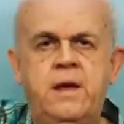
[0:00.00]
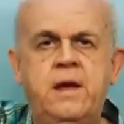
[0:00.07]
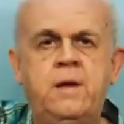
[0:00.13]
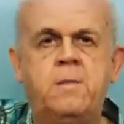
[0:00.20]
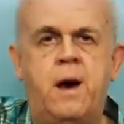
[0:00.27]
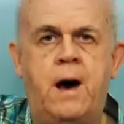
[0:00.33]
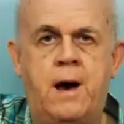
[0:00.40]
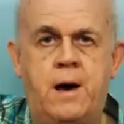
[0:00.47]
E
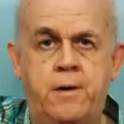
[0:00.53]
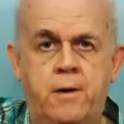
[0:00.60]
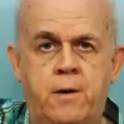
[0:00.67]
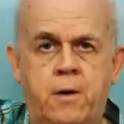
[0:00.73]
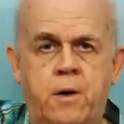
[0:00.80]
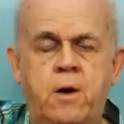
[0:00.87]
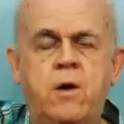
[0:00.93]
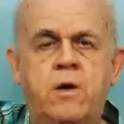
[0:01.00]

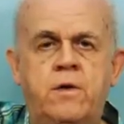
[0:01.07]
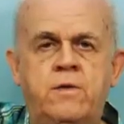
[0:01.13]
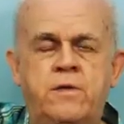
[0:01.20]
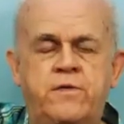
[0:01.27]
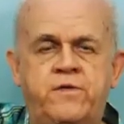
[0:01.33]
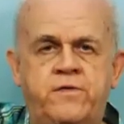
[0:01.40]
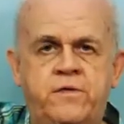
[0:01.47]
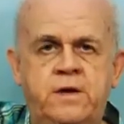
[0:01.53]
minor,
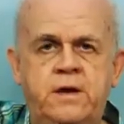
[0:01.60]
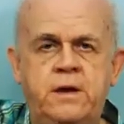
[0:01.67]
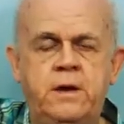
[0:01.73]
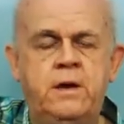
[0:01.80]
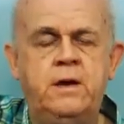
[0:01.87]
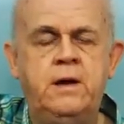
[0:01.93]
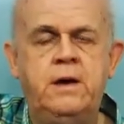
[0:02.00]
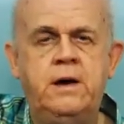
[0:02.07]
the
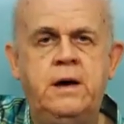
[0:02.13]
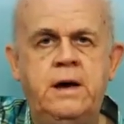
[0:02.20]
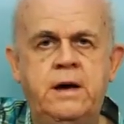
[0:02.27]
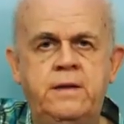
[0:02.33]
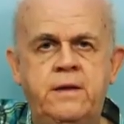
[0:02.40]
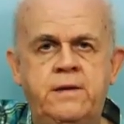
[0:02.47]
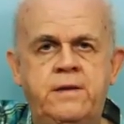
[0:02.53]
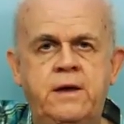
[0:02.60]
C,
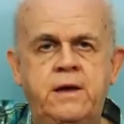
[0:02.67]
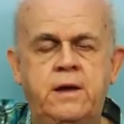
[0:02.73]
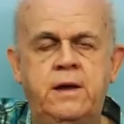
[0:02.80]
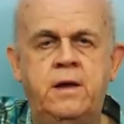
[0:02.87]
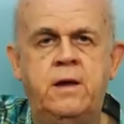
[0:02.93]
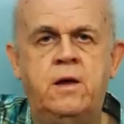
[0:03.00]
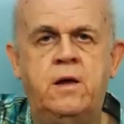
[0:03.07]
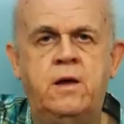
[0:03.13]
and the D.